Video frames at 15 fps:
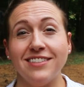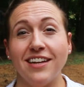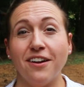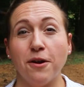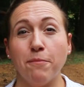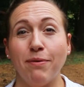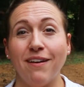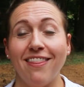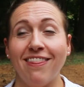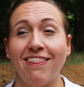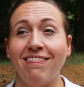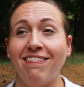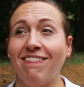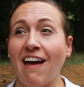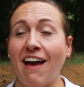center, but
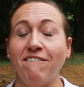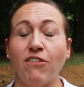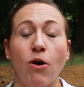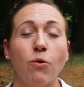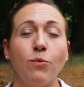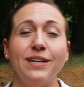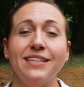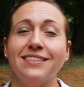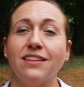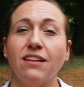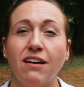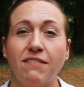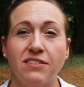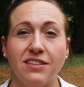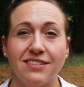I've always
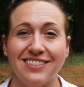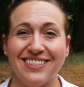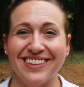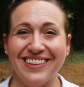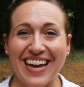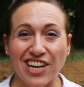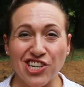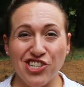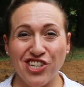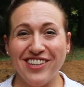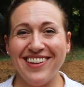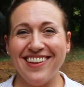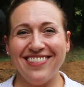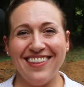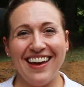loved the
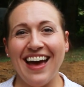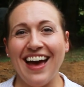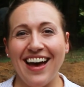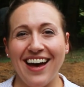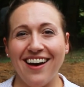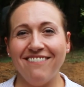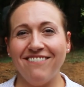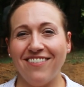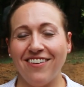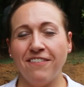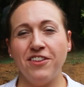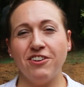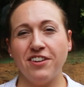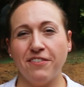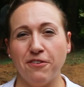selection that they have
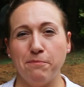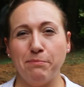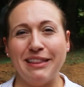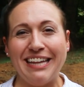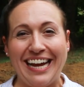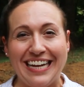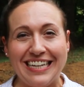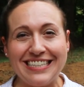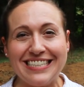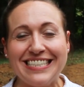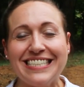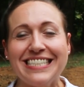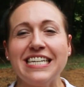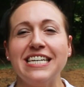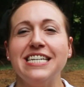of their different plants
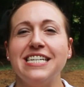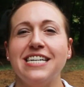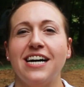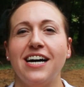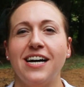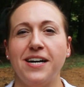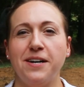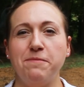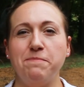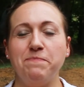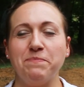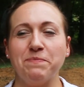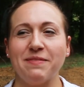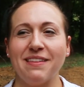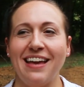
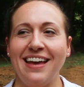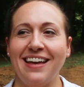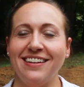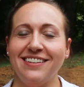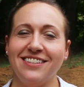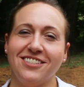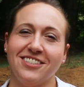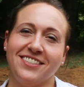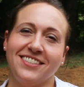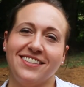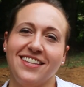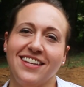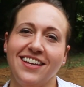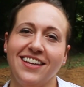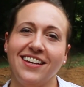um, and
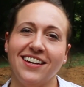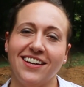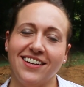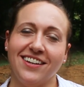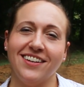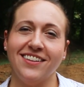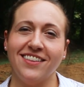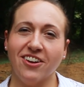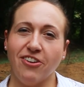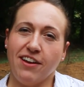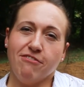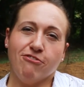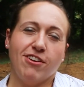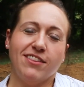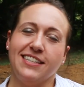just the, uh, the
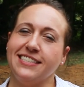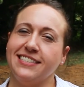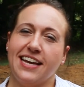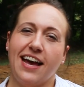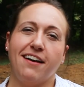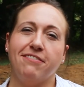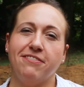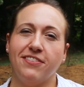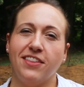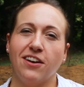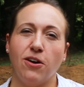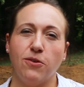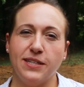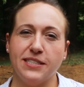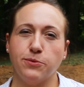great friendly staff that
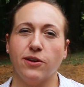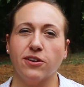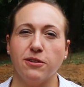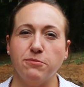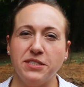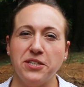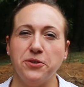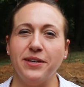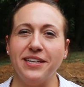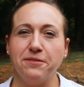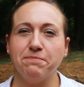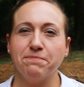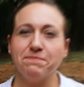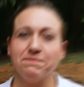always welcomes you in.